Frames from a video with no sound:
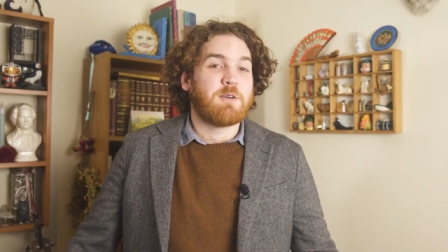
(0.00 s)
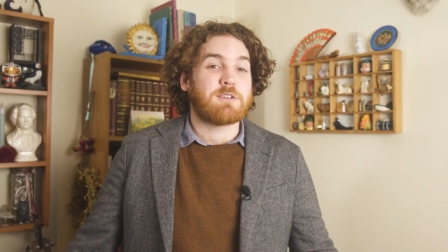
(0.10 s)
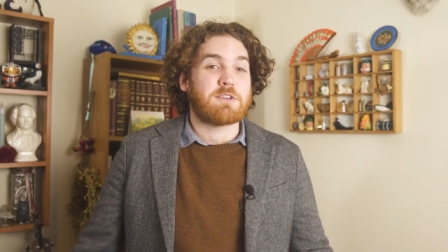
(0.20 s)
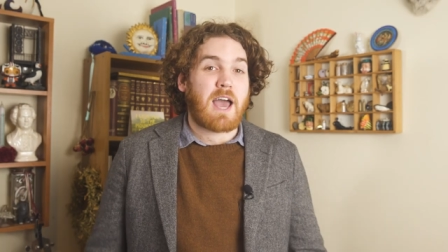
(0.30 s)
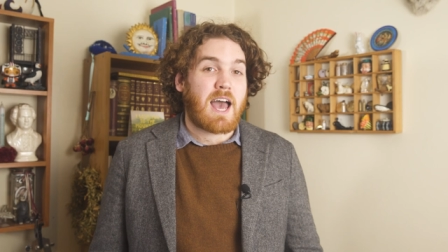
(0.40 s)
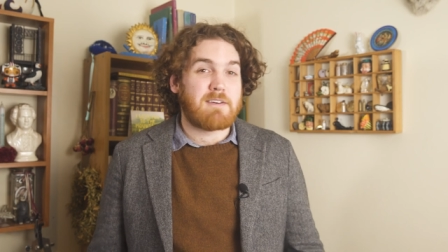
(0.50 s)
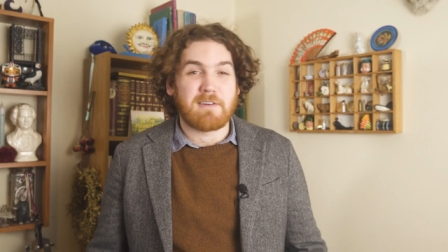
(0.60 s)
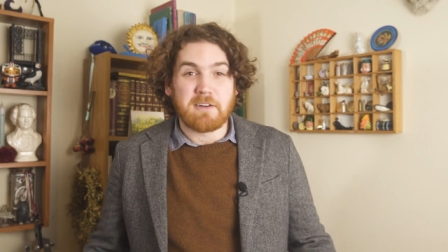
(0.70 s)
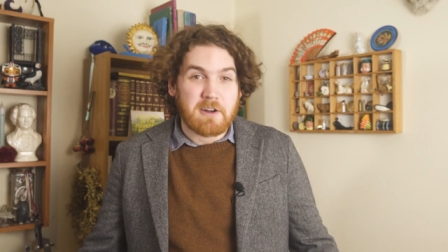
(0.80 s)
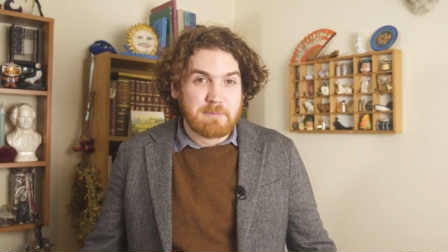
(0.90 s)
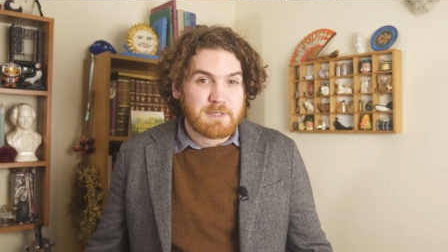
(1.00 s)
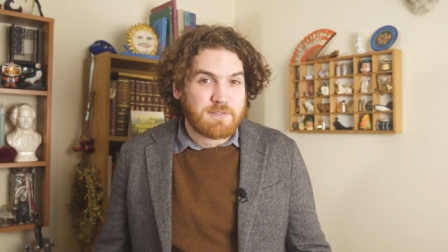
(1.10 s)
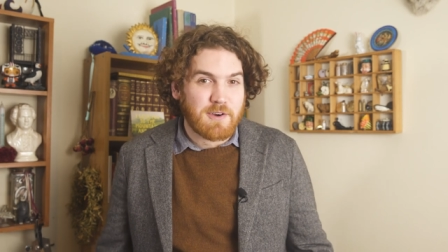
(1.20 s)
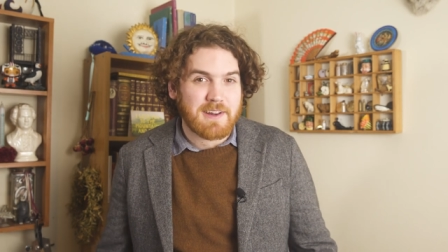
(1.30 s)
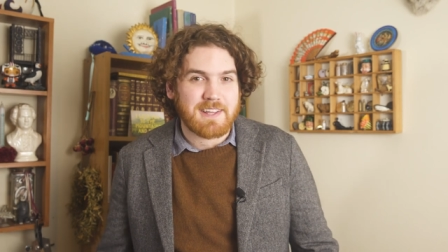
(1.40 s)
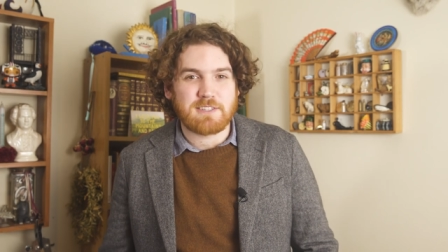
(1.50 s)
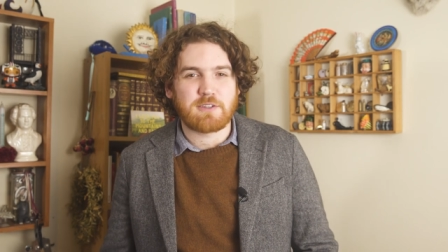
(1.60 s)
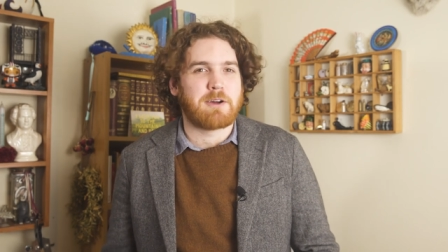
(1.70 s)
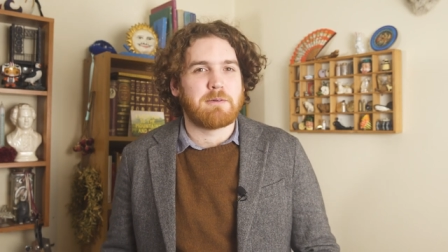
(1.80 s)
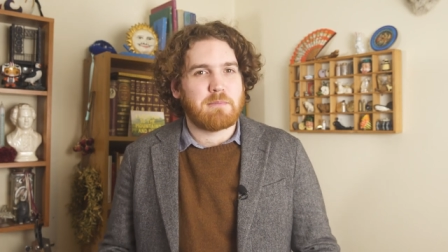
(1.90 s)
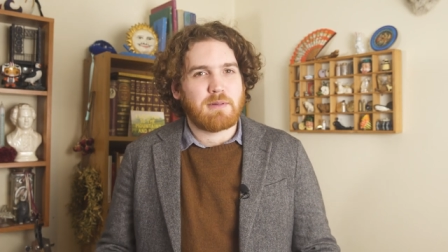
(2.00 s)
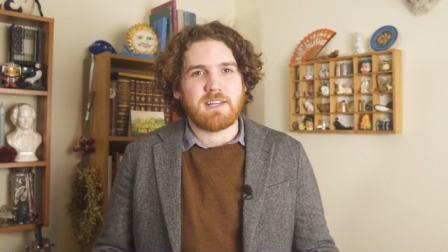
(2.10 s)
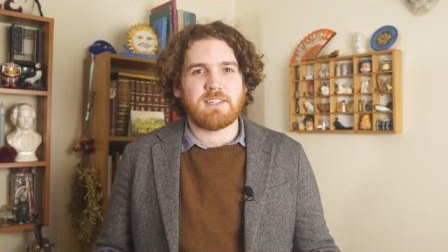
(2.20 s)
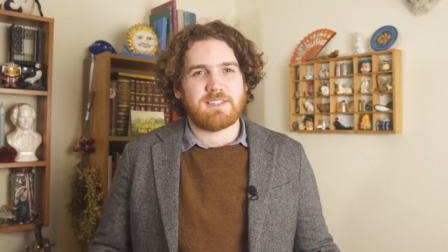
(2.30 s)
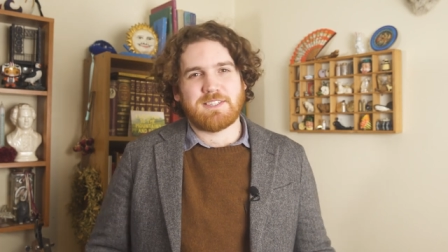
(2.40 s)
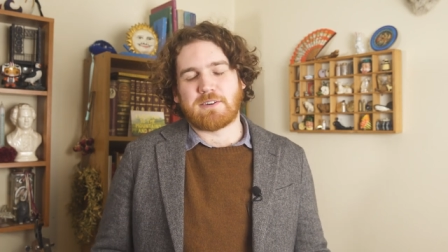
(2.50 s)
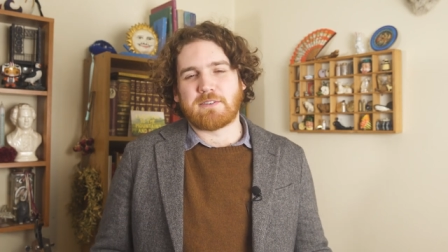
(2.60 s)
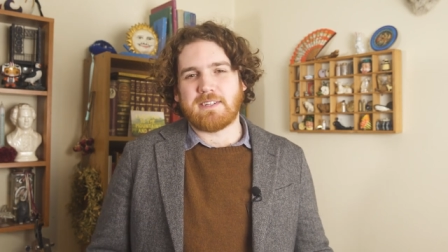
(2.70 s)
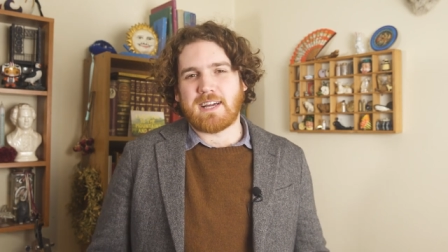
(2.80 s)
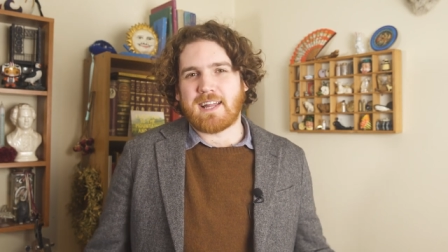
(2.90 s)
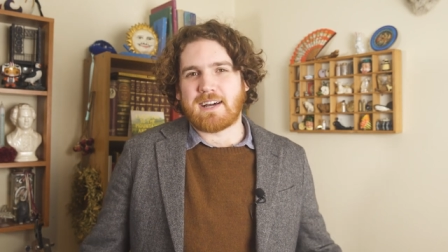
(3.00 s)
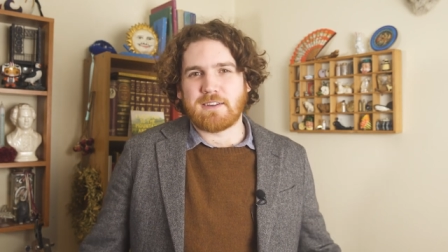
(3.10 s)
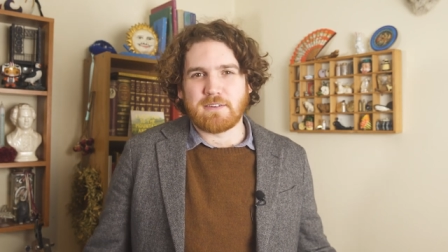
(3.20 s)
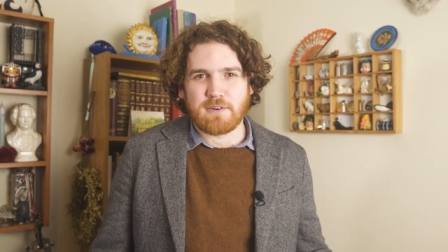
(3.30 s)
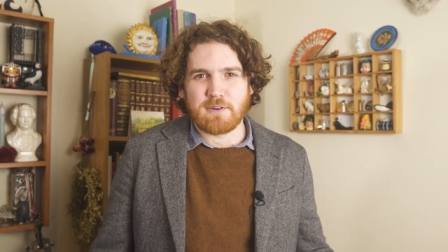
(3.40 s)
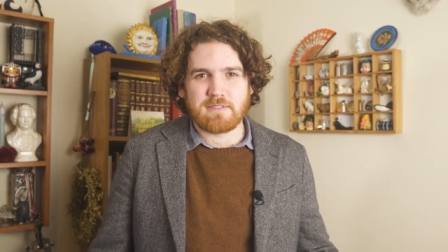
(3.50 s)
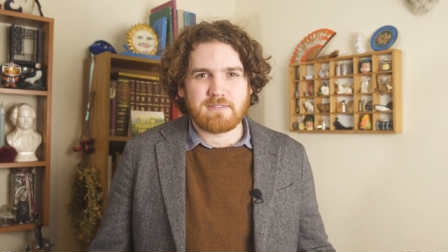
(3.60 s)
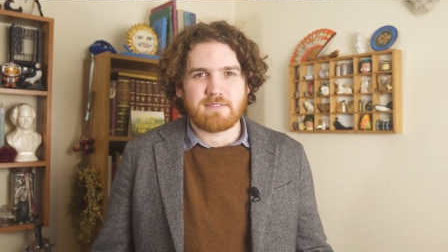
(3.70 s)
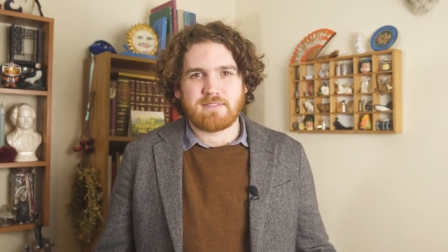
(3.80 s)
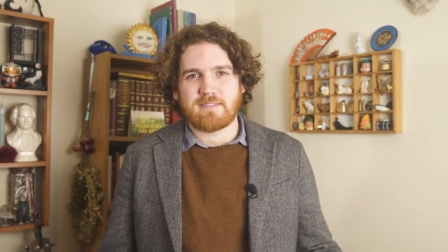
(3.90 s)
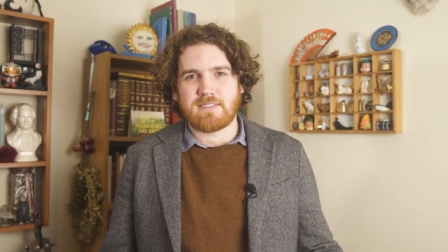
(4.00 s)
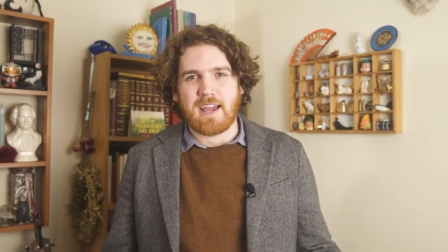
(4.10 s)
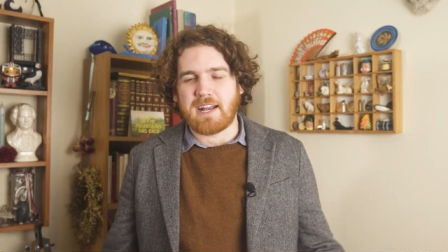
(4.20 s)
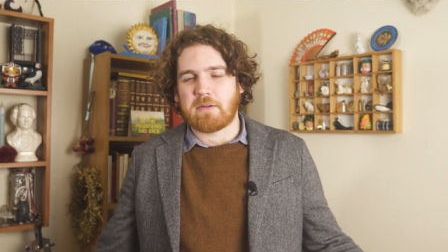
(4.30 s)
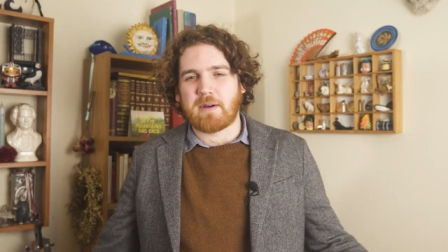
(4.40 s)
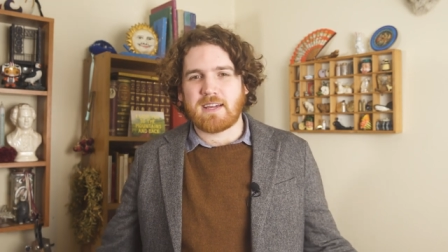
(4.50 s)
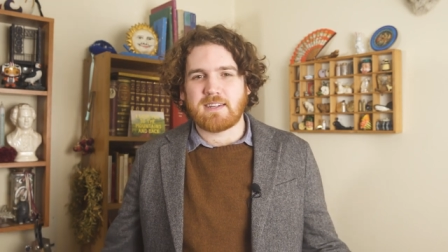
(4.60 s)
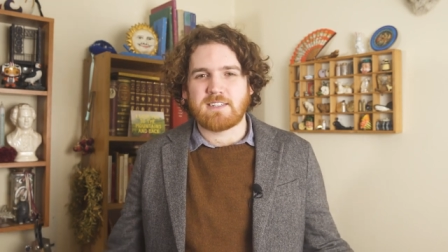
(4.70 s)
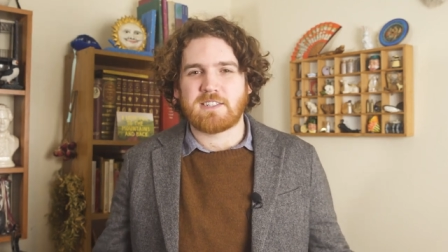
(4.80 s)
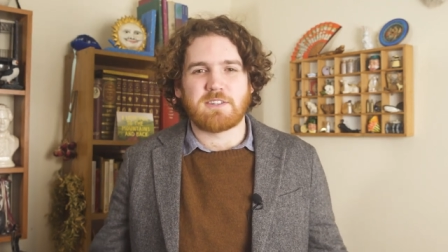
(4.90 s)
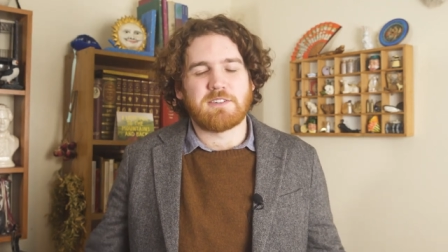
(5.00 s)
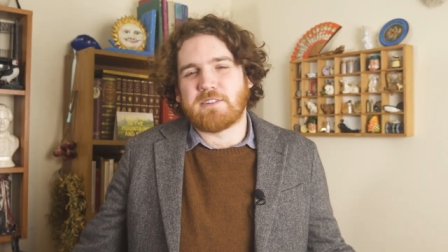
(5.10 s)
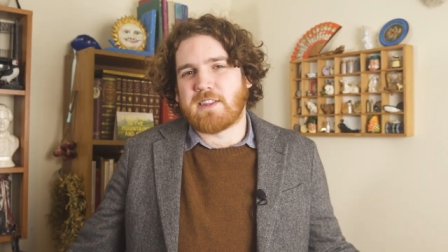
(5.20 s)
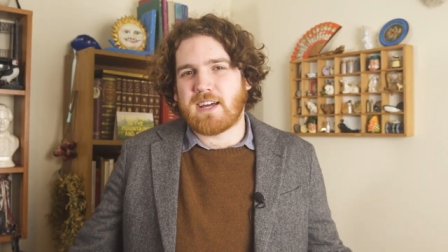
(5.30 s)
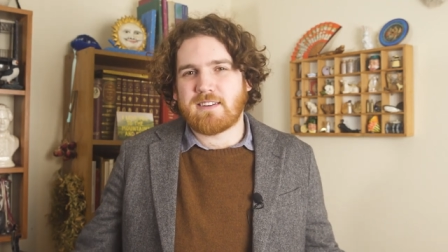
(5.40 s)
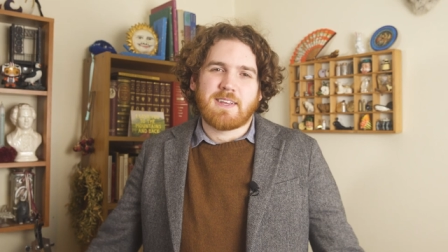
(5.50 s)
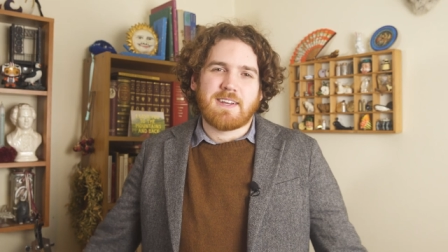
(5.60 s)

We also have anonymous voting, so please don't yell out your vote anyway, just don't do that.